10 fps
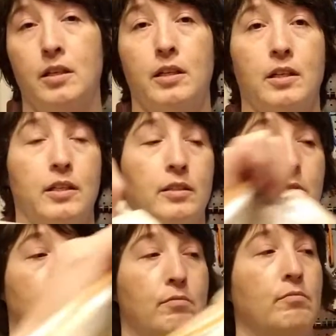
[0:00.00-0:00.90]
uh,
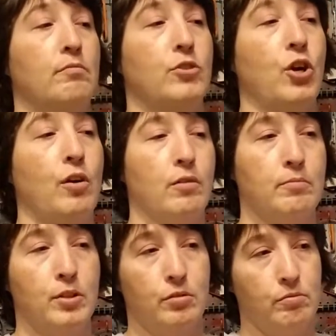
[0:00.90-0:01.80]

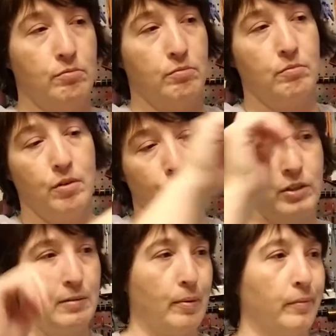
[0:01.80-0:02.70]
charms on the
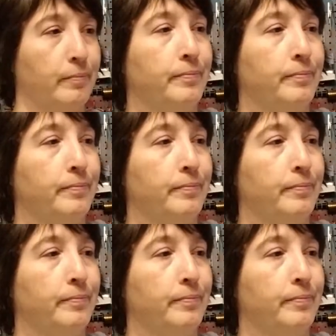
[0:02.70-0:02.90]
zipper